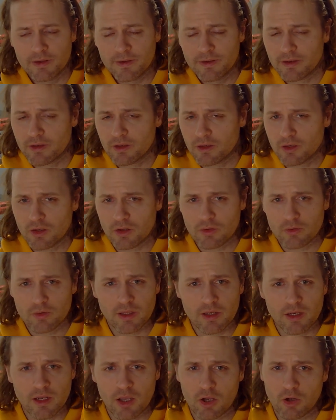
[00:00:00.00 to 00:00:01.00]

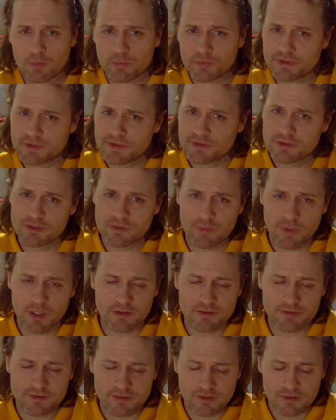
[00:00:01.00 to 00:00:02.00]
it helped
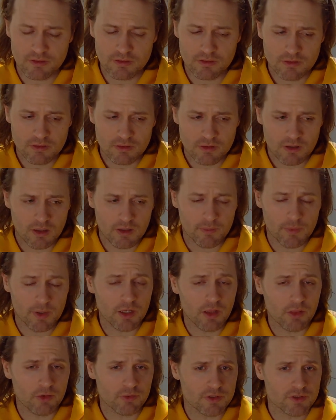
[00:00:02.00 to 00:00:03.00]
tremendously.
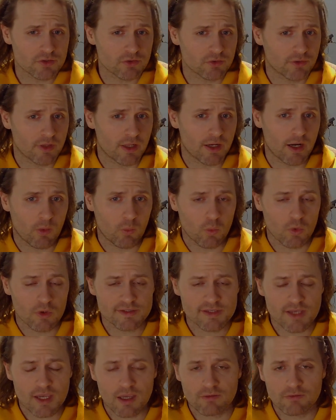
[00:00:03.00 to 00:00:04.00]
Another issue that I
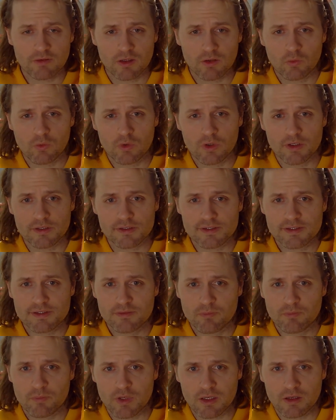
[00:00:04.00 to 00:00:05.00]
was having was
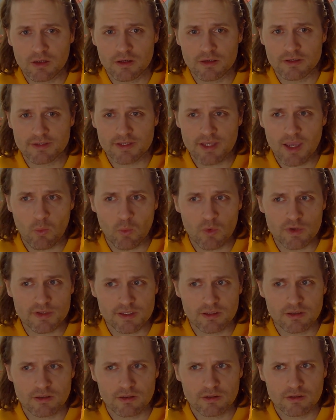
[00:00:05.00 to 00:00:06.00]
because I
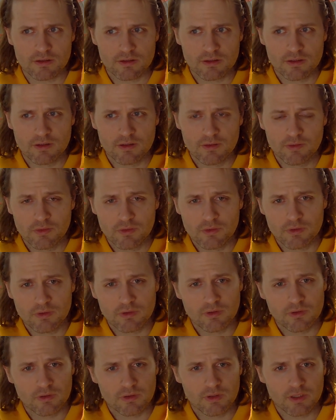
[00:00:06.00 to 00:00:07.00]
wasn't
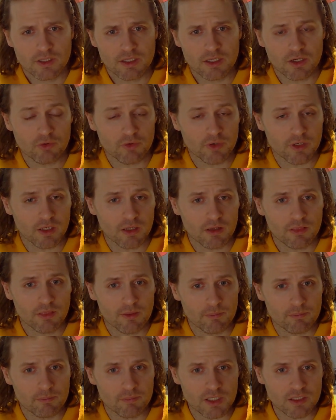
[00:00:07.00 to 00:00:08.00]
hearing the
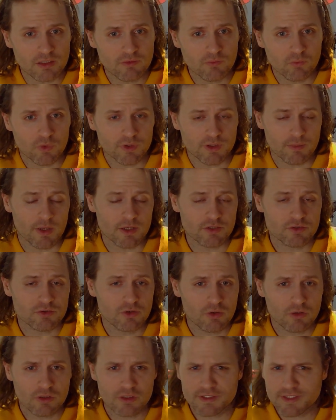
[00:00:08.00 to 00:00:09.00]
beat with the
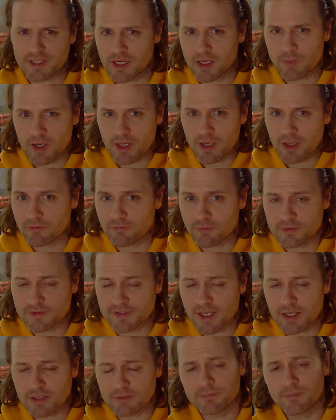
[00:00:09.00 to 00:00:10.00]
metronome because I had my headphones
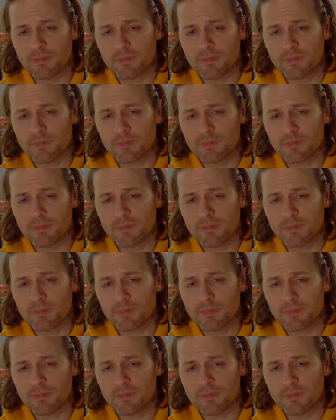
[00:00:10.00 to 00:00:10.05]
on.